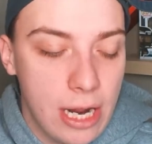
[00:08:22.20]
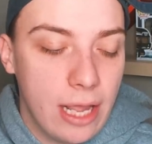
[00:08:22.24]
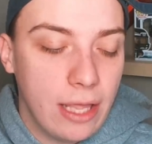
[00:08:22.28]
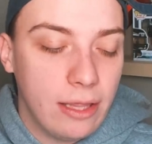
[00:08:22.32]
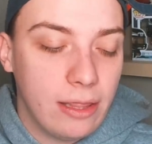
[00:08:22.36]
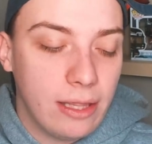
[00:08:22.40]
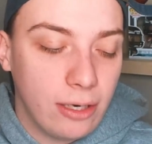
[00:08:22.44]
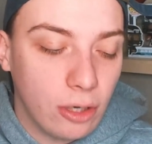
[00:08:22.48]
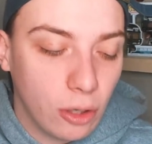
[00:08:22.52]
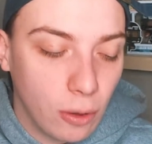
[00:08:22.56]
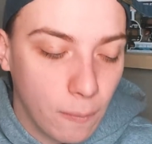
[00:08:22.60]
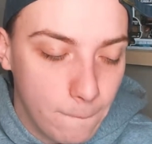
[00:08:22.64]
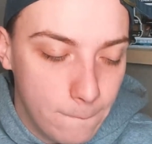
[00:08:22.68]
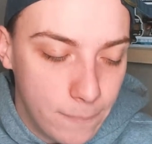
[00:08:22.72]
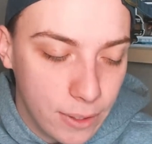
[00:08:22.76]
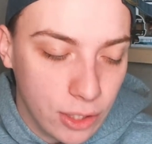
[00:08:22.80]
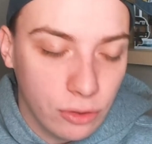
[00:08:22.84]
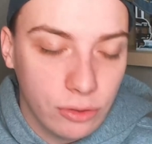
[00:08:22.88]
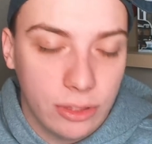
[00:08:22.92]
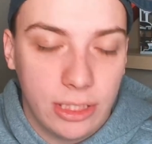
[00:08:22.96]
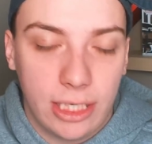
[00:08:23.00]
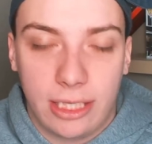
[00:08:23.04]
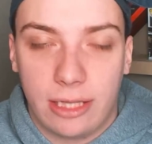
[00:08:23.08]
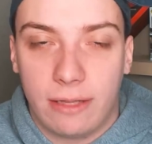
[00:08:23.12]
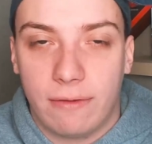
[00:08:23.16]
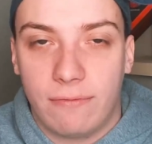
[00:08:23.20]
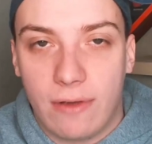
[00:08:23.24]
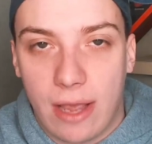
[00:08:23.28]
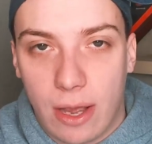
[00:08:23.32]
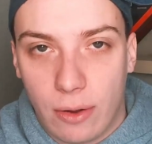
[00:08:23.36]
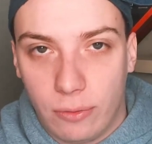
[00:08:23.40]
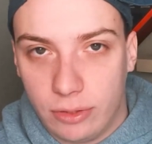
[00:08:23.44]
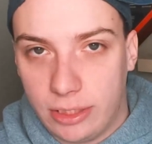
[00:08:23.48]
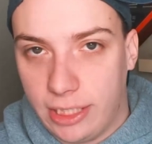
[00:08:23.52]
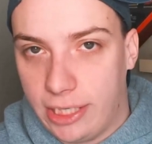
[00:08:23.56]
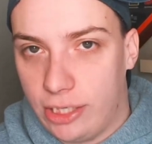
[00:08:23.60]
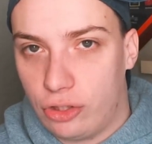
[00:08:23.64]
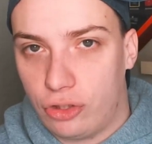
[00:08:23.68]
They are building the
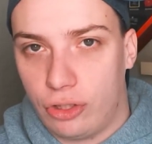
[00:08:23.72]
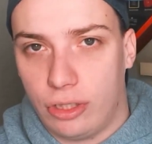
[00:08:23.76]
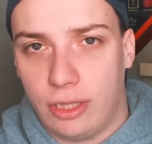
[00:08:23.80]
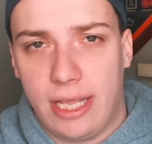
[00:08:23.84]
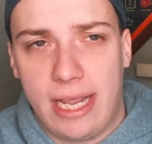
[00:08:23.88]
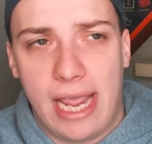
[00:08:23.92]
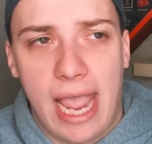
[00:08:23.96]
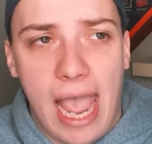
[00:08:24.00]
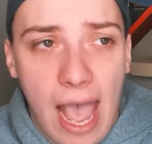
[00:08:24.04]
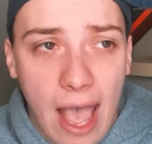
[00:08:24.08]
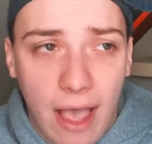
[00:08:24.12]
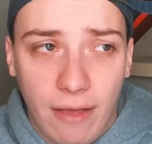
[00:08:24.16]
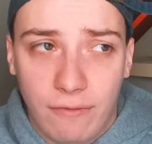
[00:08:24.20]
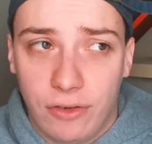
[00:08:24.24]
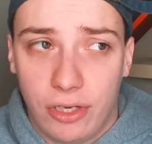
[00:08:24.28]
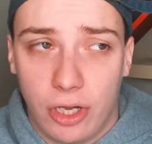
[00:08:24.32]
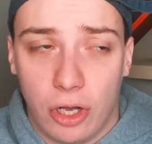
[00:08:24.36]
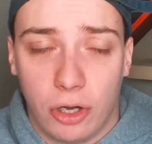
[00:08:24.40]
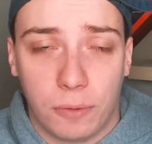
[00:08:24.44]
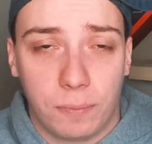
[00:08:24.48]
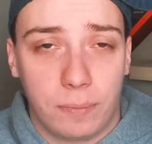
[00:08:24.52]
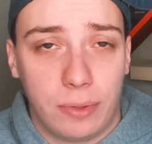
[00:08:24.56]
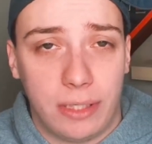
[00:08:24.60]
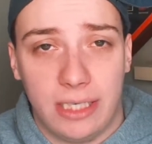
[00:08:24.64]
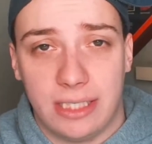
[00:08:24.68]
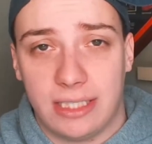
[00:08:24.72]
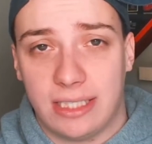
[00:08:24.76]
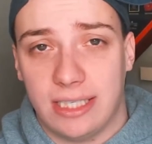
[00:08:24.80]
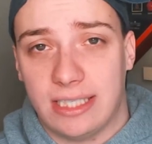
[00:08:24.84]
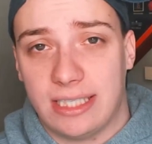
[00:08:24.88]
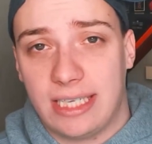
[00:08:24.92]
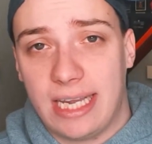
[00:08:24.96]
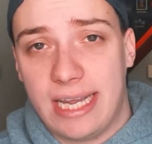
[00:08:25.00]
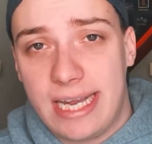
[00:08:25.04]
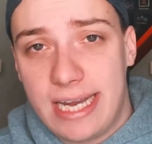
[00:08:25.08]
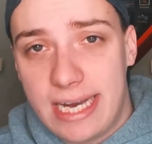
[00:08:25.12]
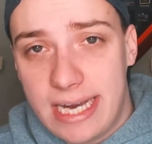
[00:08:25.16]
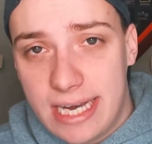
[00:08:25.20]
foundation. They have young pieces
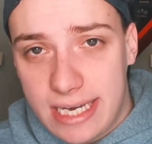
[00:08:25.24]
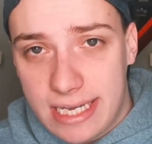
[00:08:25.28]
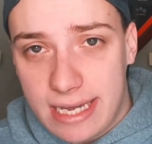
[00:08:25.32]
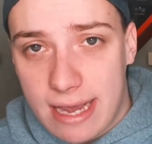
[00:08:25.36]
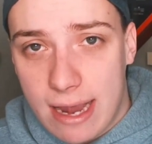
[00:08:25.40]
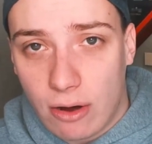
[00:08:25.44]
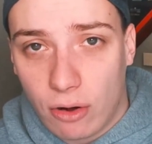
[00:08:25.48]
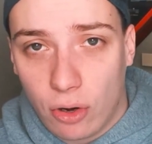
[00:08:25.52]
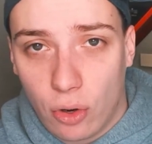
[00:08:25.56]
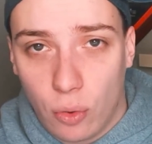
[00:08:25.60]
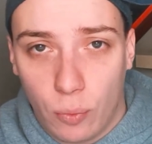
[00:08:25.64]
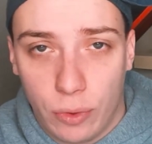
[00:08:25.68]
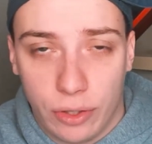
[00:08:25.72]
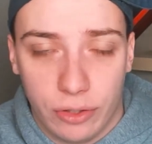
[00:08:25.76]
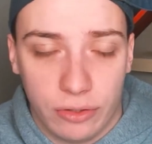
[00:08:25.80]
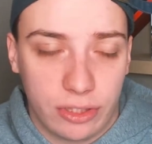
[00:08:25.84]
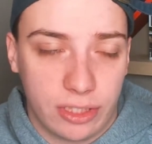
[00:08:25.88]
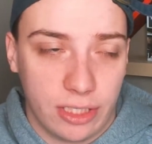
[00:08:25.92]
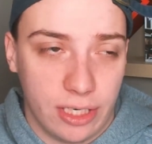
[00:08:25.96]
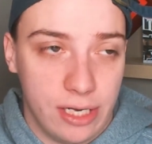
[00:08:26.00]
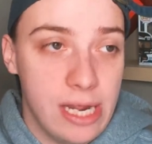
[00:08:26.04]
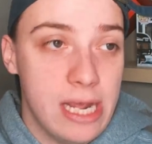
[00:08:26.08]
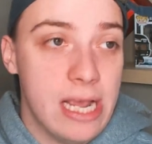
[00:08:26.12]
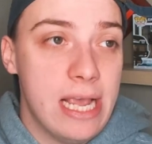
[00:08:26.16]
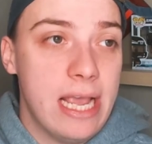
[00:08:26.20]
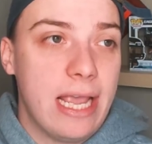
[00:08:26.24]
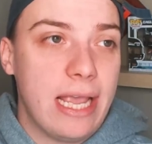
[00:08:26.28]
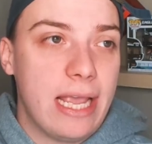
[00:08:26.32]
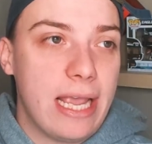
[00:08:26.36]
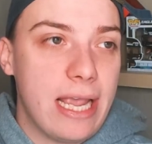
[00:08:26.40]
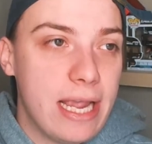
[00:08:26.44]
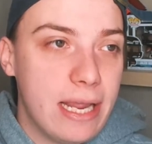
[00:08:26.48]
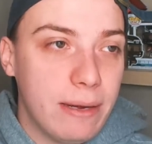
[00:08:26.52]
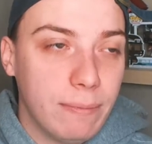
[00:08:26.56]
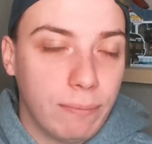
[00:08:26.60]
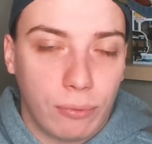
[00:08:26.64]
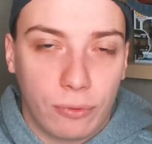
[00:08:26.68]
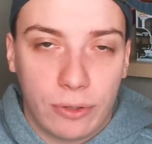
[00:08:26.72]
in Garrett Wilson,
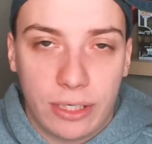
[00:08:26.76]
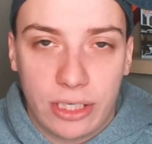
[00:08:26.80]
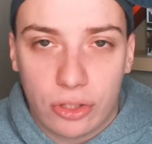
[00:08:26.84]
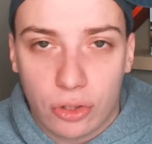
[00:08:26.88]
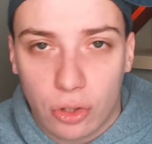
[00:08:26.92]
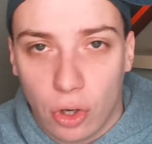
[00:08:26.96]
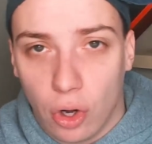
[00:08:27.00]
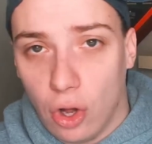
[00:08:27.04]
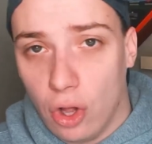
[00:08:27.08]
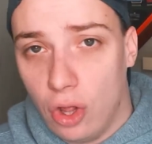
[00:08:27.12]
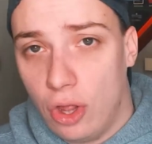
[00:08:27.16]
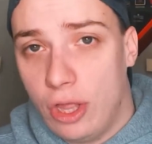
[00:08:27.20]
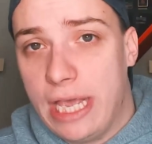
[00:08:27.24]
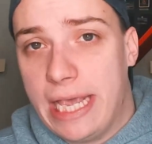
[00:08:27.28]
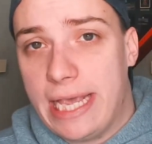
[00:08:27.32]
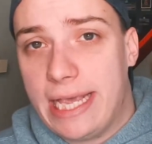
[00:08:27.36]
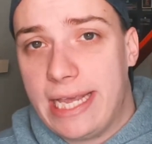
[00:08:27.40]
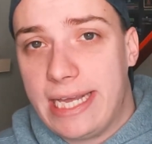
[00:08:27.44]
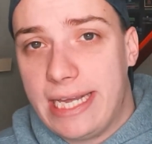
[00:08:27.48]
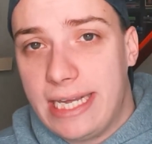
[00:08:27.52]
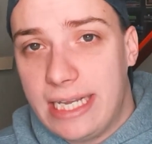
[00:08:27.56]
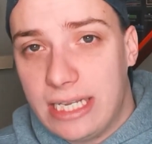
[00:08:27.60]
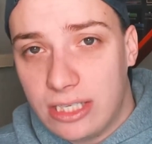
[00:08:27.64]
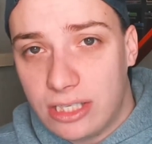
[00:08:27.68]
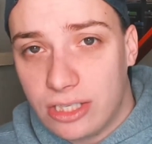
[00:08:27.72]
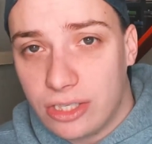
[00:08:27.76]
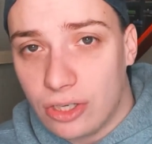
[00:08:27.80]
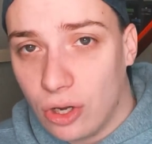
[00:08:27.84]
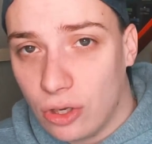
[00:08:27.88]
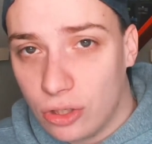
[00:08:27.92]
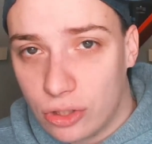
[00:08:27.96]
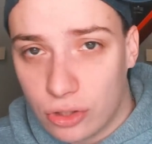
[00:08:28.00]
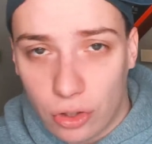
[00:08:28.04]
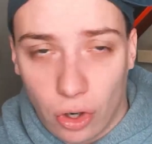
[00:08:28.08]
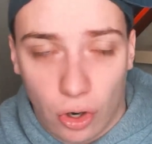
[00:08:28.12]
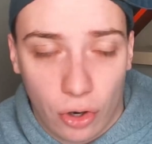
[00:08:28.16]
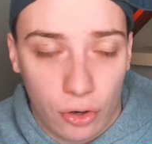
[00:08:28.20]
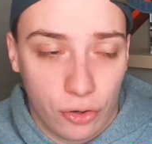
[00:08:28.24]
in Breece Hall, in Sauce
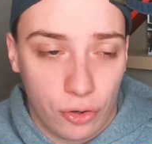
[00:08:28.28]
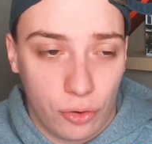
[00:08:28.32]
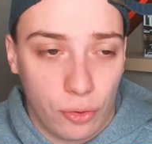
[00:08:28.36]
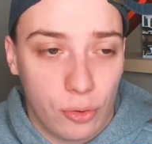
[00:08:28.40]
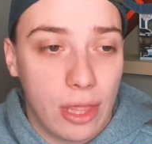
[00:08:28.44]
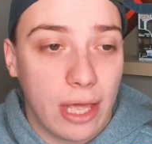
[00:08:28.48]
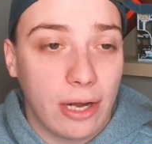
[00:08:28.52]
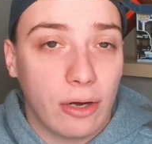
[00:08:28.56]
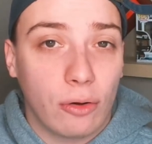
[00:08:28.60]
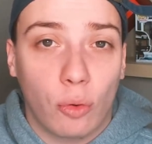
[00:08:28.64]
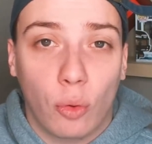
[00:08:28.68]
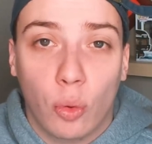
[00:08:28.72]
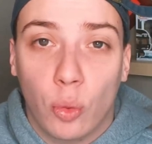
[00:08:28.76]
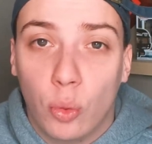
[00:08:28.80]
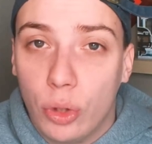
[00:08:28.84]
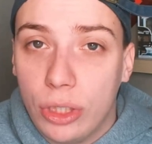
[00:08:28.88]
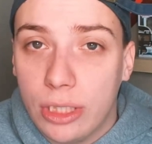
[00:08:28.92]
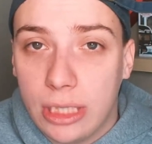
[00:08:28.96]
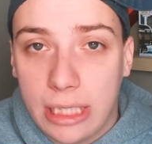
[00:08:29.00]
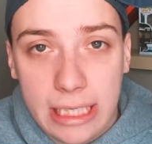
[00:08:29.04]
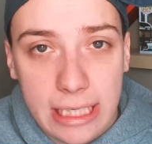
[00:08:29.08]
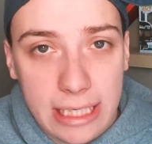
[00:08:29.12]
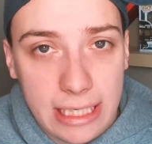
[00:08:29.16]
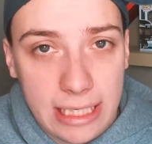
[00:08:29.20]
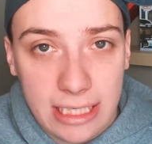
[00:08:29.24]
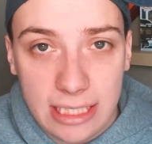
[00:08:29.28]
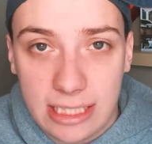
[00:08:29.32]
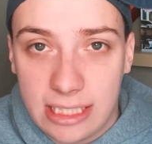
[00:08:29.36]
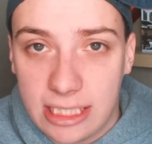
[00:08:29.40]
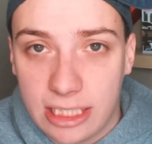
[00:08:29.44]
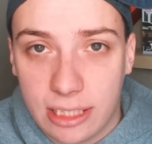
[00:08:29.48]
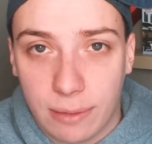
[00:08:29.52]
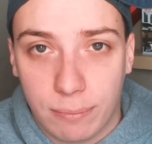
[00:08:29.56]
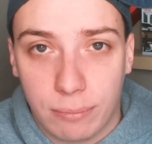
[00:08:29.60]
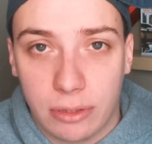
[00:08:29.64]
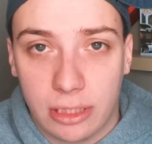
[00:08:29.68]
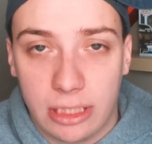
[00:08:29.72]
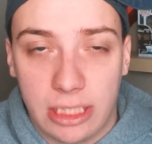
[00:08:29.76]
Gardner that are really easy to
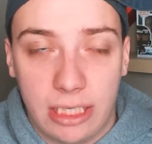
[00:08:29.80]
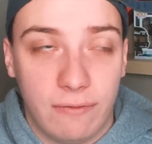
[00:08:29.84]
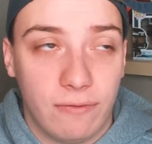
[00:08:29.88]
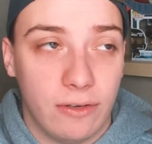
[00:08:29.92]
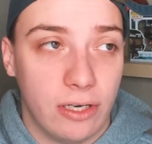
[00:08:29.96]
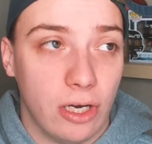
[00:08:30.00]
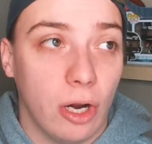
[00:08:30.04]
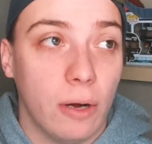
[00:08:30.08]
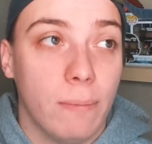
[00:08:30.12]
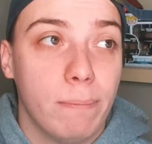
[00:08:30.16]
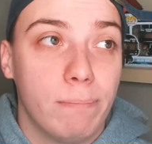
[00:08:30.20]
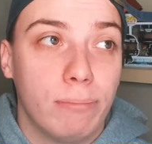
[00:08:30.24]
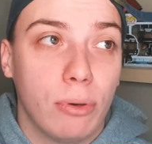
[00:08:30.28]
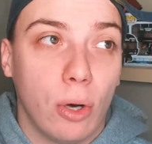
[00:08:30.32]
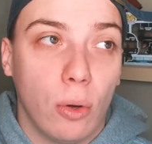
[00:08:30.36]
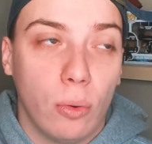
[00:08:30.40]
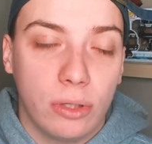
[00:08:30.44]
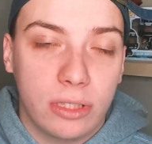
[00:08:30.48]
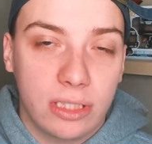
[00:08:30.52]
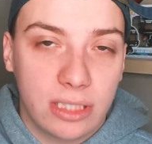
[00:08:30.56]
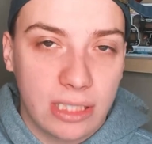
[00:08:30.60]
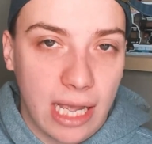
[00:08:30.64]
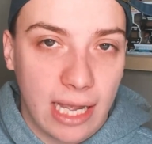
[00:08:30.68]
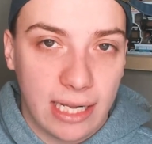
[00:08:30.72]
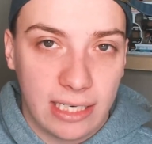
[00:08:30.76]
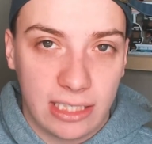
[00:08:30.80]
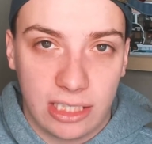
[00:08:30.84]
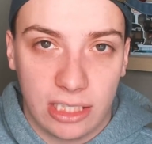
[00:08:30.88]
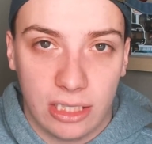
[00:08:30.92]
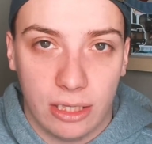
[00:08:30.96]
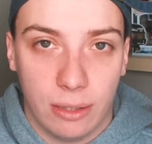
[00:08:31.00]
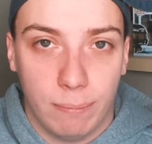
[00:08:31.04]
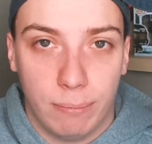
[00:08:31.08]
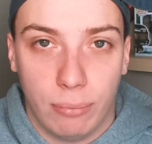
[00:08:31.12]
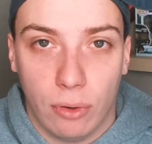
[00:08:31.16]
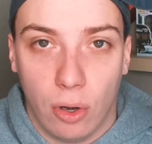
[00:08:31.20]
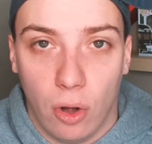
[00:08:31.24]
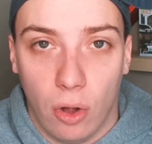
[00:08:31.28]
believe in on both sides of the
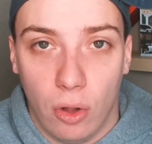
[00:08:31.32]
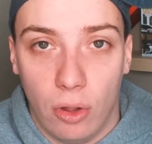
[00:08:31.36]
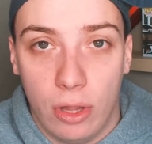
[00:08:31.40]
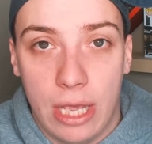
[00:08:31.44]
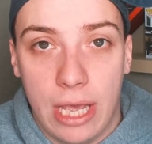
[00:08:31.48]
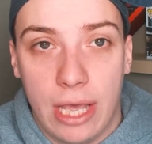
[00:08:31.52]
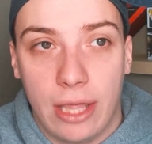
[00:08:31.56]
ball.